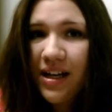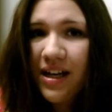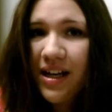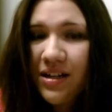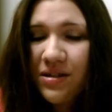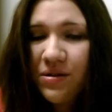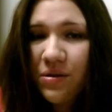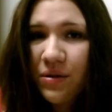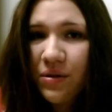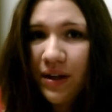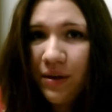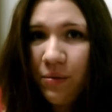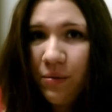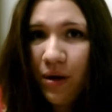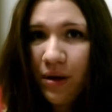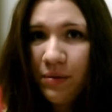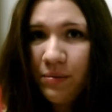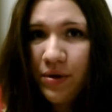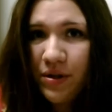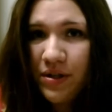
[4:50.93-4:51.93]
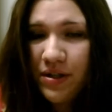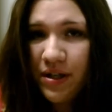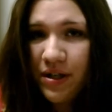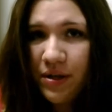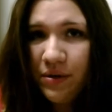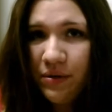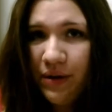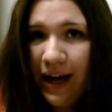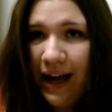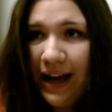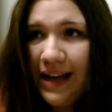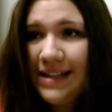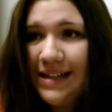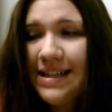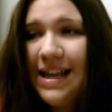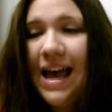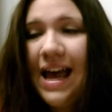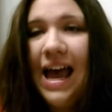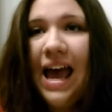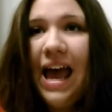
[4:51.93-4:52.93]
it's only one person who
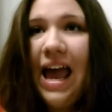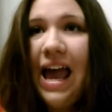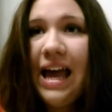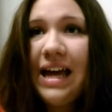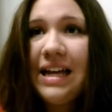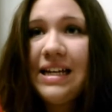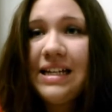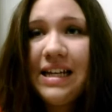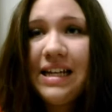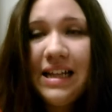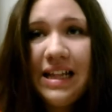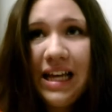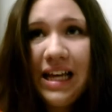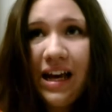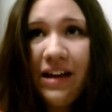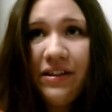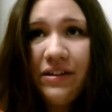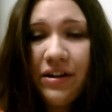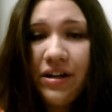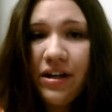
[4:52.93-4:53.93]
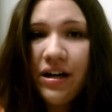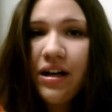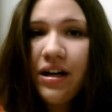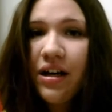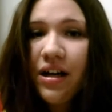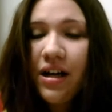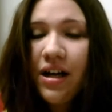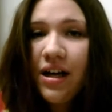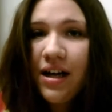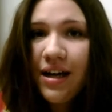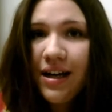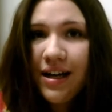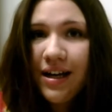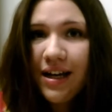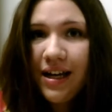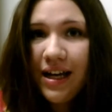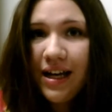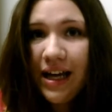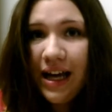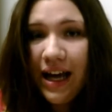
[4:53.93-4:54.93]
dies, and in the other,
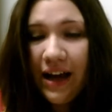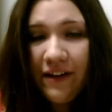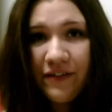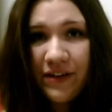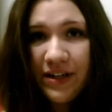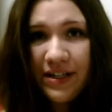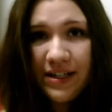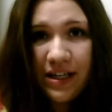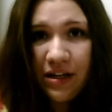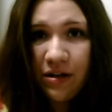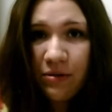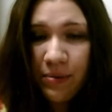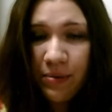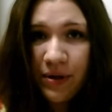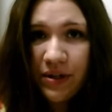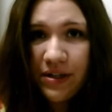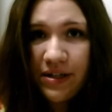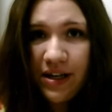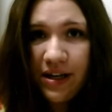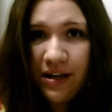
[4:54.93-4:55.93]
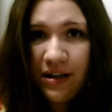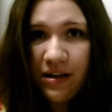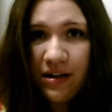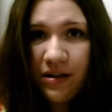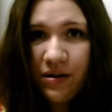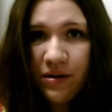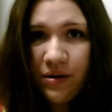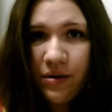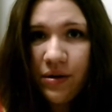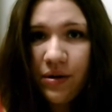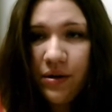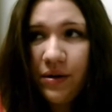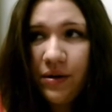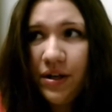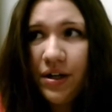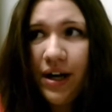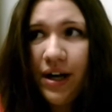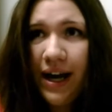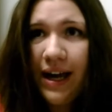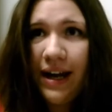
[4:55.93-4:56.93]
every single person who
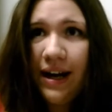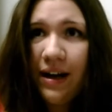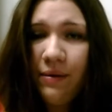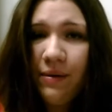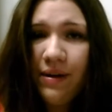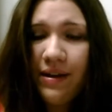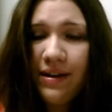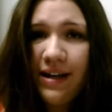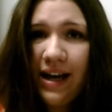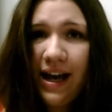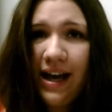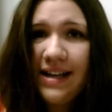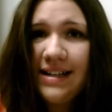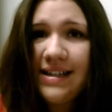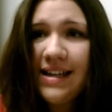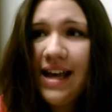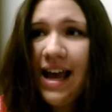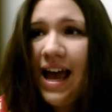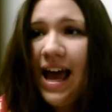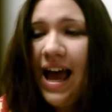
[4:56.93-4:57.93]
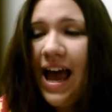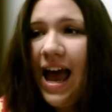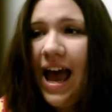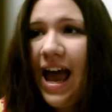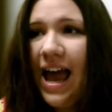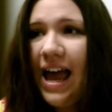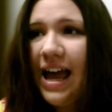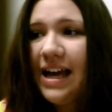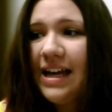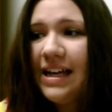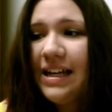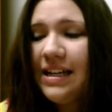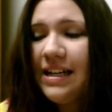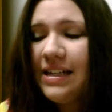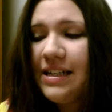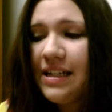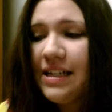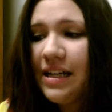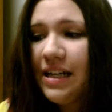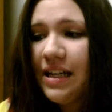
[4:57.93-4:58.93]
you're hiding with dies.
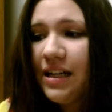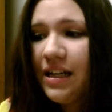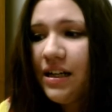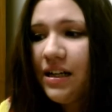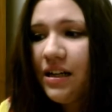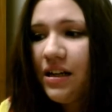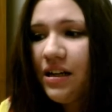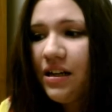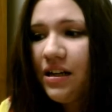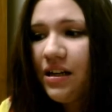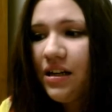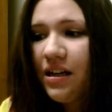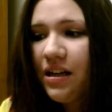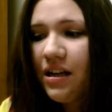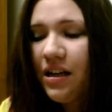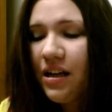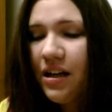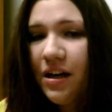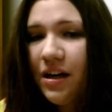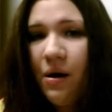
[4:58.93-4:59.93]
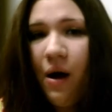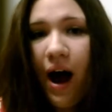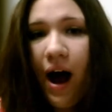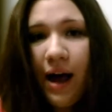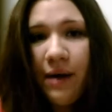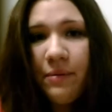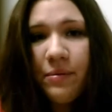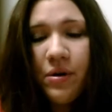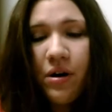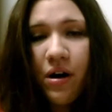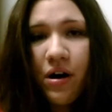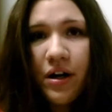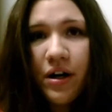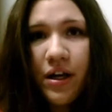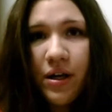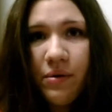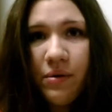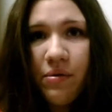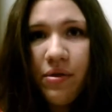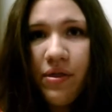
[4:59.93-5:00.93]
And, you know, I would
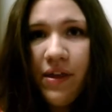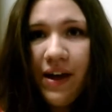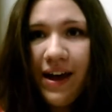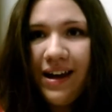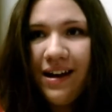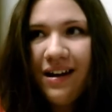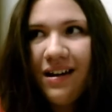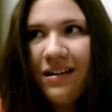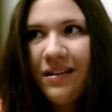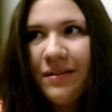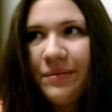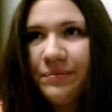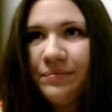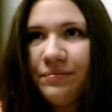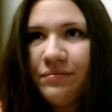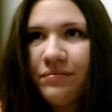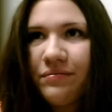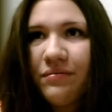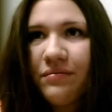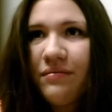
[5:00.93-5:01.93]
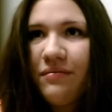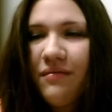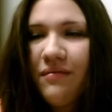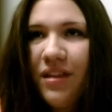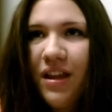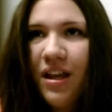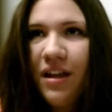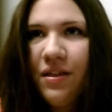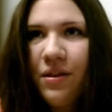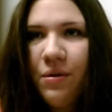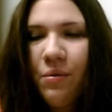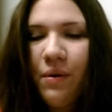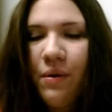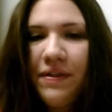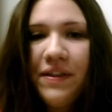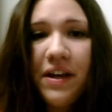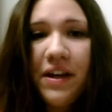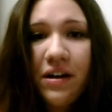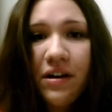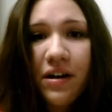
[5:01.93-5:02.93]
argue that the
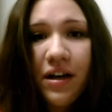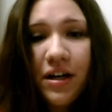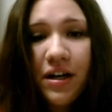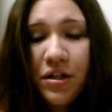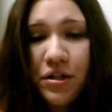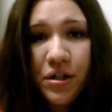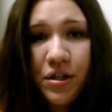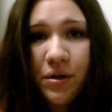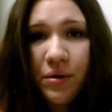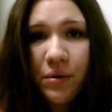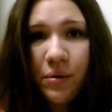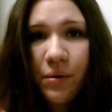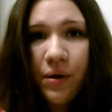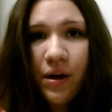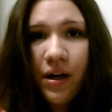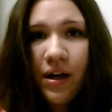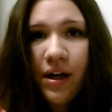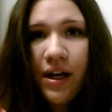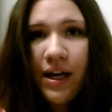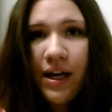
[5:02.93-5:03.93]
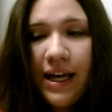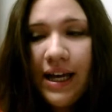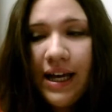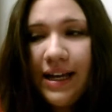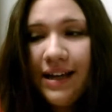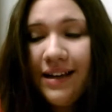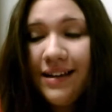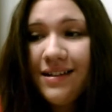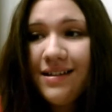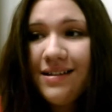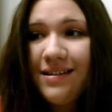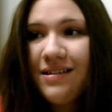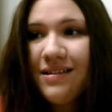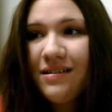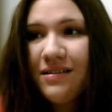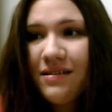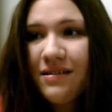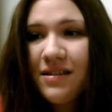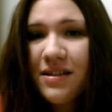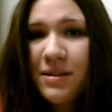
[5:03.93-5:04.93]
one that you're going to do
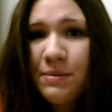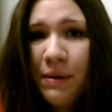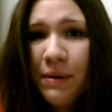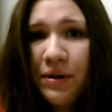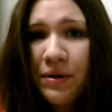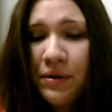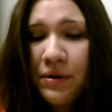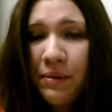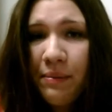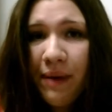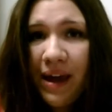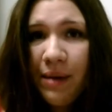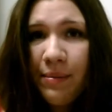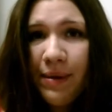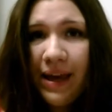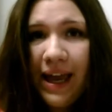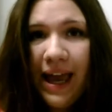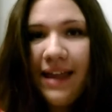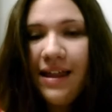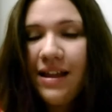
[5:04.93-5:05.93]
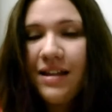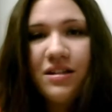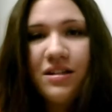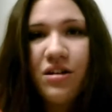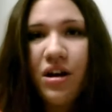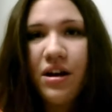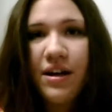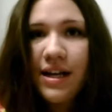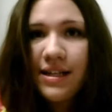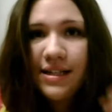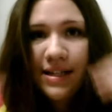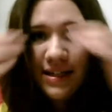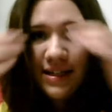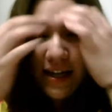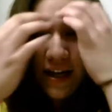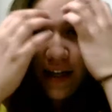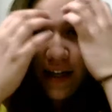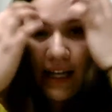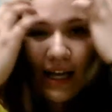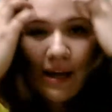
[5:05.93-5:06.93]
is smother the baby. And that's not
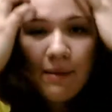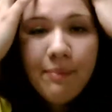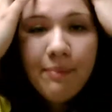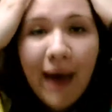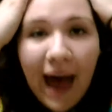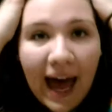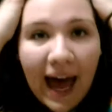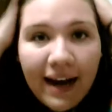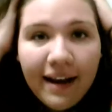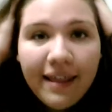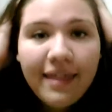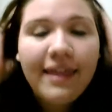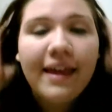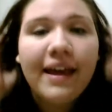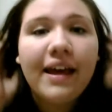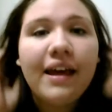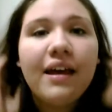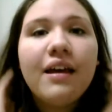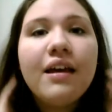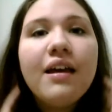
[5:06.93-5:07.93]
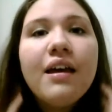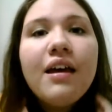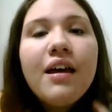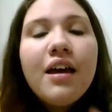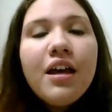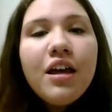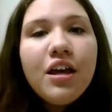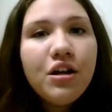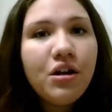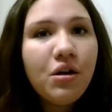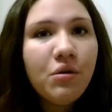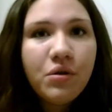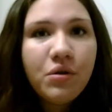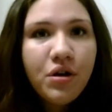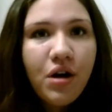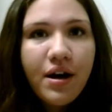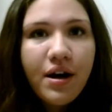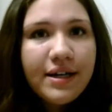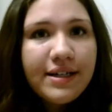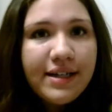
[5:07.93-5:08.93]
necessarily a bad thing you know,
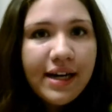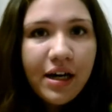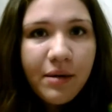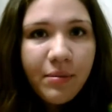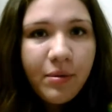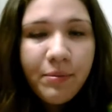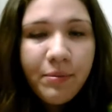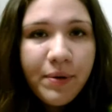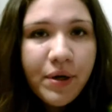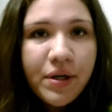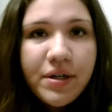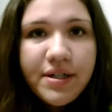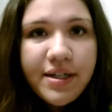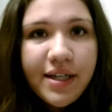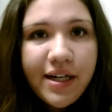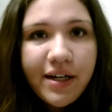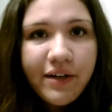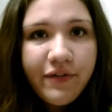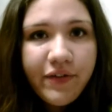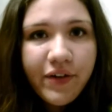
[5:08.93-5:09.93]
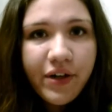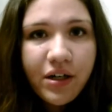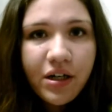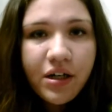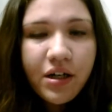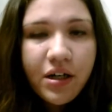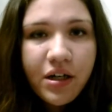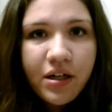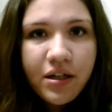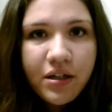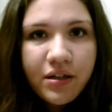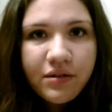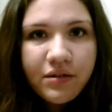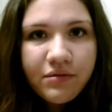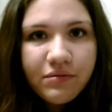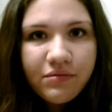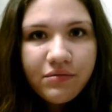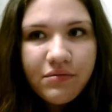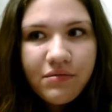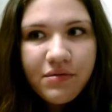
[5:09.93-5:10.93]
you're not a terrible person for
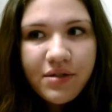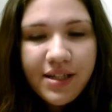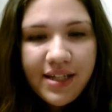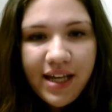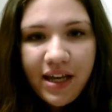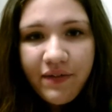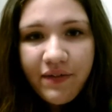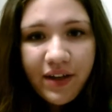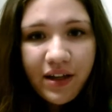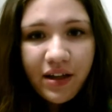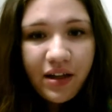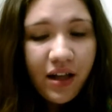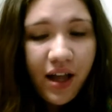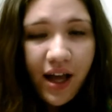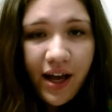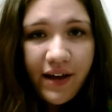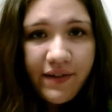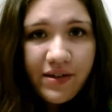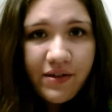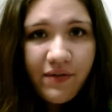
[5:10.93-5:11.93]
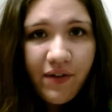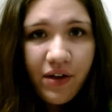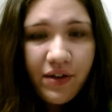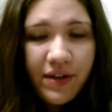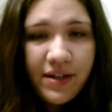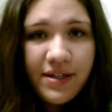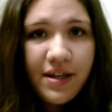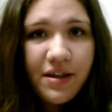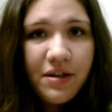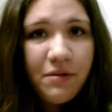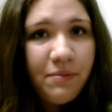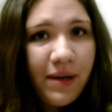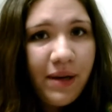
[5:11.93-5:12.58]
saving the lives of all these other